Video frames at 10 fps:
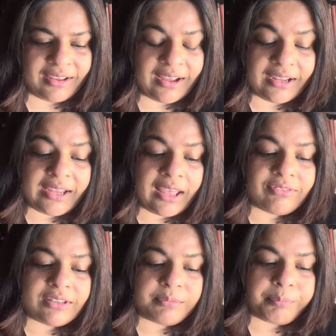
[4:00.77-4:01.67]
I
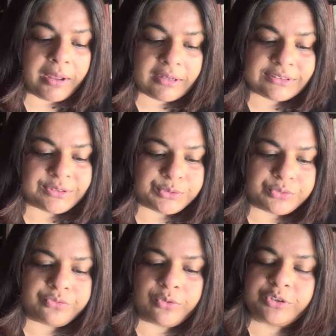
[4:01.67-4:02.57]
have in the past too
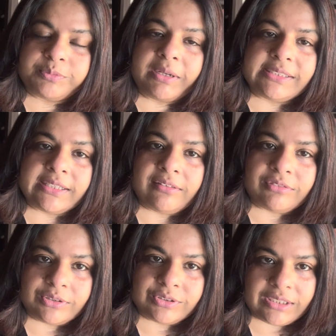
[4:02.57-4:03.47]
forced myself
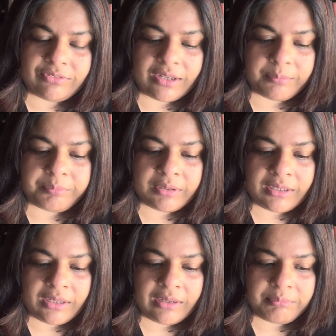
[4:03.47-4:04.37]
not to give up,
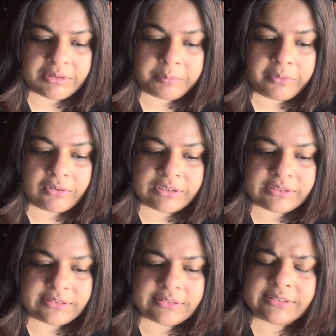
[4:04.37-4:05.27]
but the
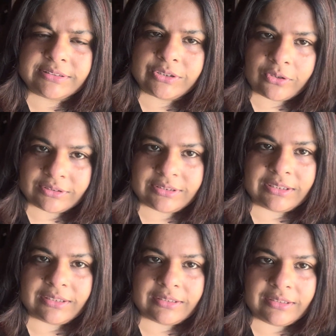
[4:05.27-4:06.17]
process is
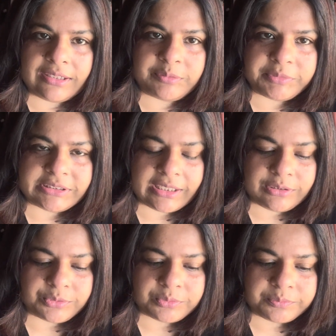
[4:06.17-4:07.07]
exhausting, let me tell
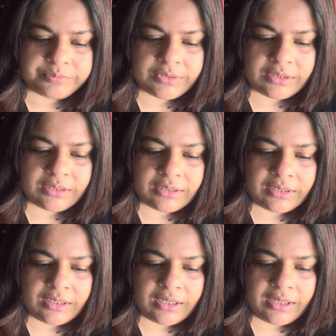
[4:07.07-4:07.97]
you.
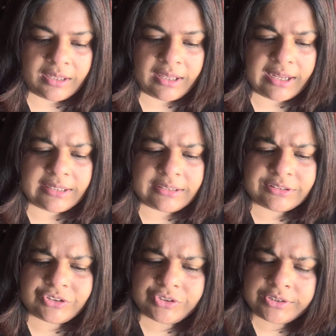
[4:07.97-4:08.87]
And it
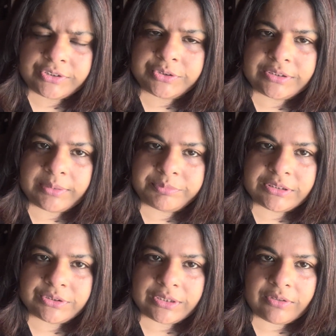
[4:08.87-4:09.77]
is just too
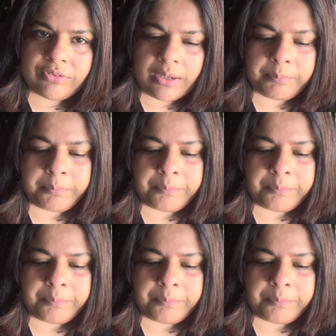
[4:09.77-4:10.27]
tempting to give up,